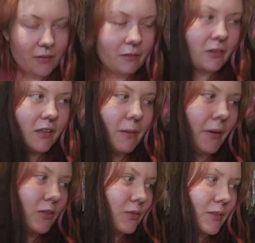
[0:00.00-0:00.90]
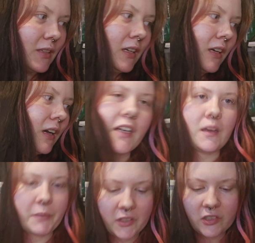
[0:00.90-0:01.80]
I'm gonna get back to it. Yeah,
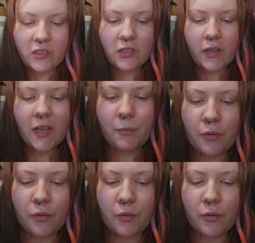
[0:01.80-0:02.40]
I'm essentially just cutting out more